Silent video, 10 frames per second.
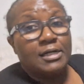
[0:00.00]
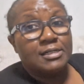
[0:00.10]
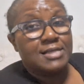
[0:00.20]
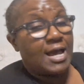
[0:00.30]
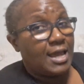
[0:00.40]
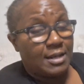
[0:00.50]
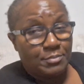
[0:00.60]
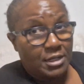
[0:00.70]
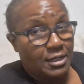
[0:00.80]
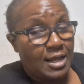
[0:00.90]
because I hadn't
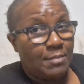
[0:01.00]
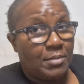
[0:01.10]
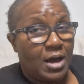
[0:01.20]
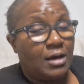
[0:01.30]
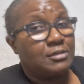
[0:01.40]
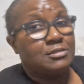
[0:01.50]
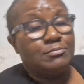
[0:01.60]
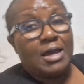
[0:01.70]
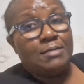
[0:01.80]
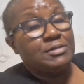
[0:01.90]
been in that box. It
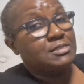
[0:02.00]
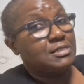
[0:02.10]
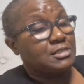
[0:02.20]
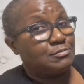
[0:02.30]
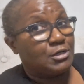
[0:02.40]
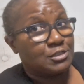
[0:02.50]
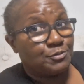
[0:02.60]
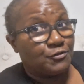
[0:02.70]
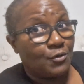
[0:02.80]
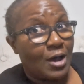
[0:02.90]
might be 6 months
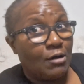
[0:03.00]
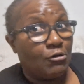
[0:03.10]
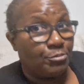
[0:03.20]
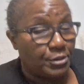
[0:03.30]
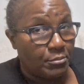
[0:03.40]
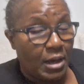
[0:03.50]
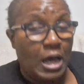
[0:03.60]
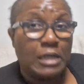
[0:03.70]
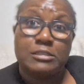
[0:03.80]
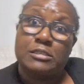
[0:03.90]
before I open the
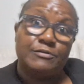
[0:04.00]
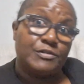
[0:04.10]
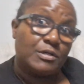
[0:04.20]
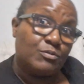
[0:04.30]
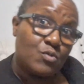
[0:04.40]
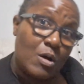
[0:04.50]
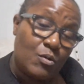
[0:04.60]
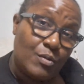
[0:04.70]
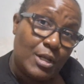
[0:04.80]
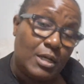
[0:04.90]
box, and if something
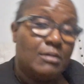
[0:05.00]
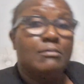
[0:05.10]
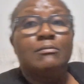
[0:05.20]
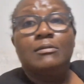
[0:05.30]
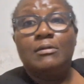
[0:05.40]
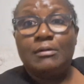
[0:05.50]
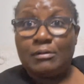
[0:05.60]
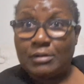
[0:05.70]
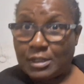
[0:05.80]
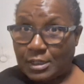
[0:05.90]
wrong with it,
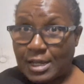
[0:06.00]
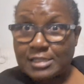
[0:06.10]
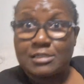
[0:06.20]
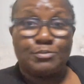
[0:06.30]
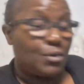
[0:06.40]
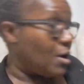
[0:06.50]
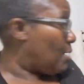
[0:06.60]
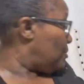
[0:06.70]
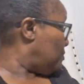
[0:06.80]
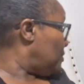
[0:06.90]
then that's a
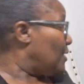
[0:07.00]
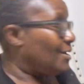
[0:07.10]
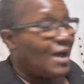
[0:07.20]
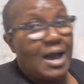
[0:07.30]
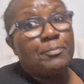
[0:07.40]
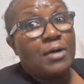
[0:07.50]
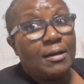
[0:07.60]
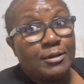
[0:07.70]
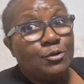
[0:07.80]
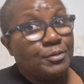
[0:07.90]
problem. I'll
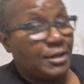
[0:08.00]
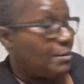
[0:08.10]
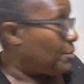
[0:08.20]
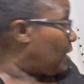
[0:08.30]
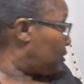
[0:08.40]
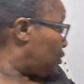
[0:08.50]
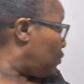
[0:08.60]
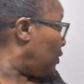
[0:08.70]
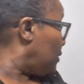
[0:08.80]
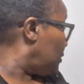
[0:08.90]
probably open that box
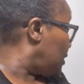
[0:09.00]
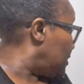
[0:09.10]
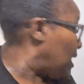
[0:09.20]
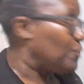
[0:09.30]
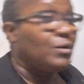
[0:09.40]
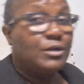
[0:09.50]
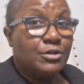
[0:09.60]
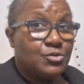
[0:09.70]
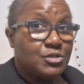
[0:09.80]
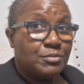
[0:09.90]
quick because I want
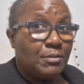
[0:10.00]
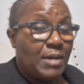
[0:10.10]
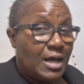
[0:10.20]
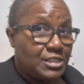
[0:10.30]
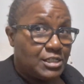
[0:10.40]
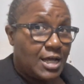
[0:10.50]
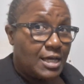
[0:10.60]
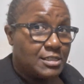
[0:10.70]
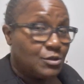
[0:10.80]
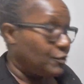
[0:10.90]
to do some hibachi
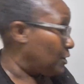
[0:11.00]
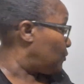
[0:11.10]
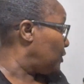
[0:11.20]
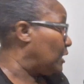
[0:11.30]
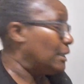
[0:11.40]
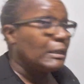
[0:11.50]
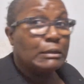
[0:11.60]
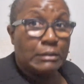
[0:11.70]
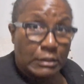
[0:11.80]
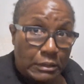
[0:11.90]
nights over here. We need to
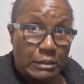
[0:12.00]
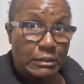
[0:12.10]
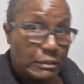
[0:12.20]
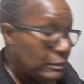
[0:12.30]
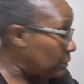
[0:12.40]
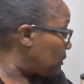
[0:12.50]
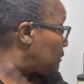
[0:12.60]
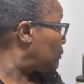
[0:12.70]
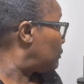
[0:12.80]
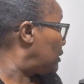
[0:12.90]
cook.
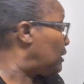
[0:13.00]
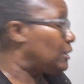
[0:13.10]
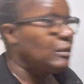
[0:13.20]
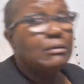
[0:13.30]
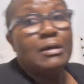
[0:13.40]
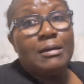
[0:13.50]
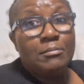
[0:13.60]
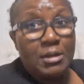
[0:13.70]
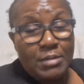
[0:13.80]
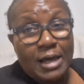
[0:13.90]
That's what we need to do.
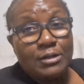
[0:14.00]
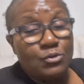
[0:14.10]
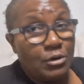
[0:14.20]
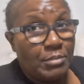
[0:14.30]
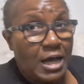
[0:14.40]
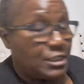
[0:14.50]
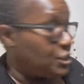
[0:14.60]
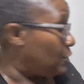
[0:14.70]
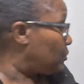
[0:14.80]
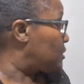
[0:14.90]
Maybe I'll do
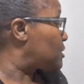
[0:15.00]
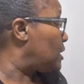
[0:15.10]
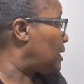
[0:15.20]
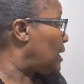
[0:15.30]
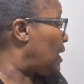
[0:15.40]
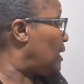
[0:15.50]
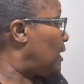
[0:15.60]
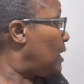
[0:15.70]
hibachi on a Sunday,